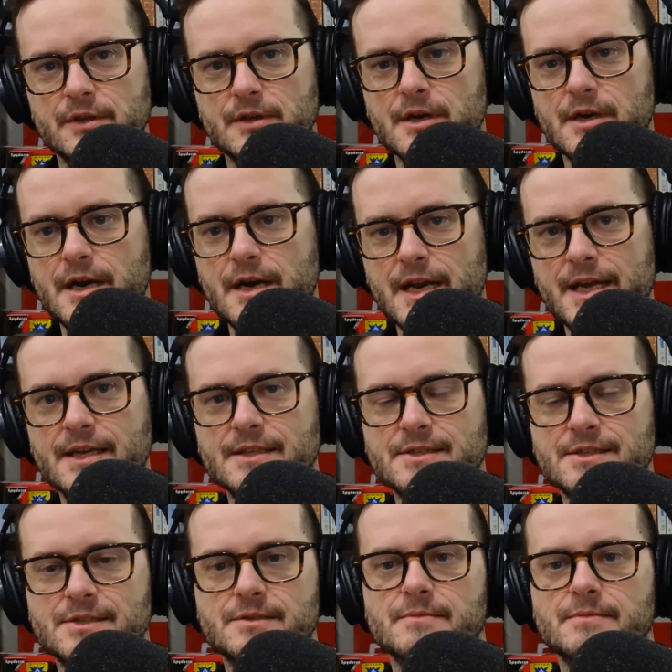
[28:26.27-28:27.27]

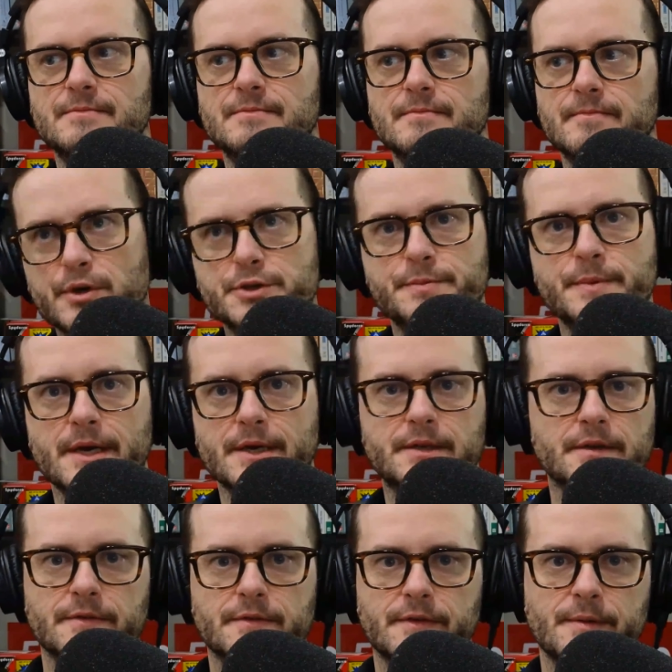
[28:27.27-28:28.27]
needs
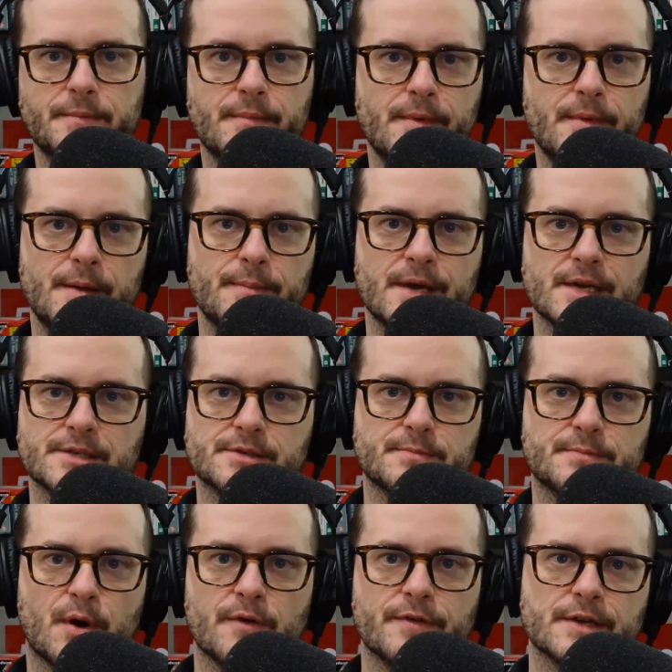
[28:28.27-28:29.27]
perspective, it makes
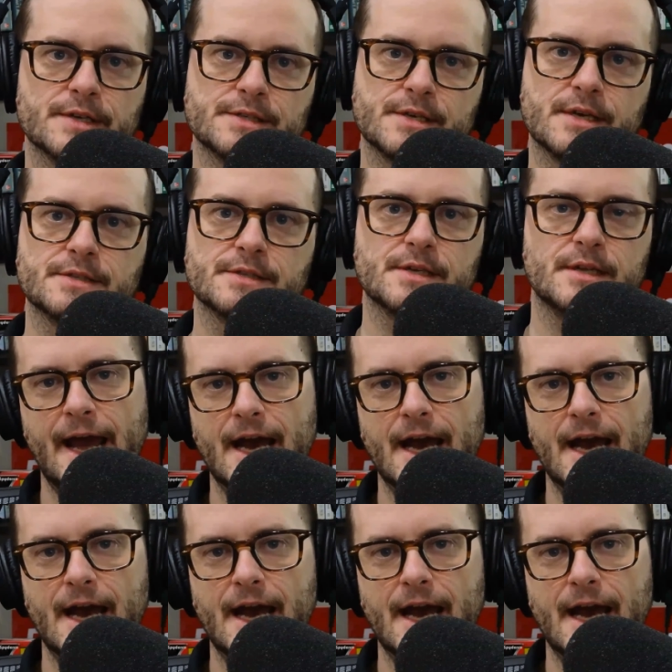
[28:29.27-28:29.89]
perfect sense.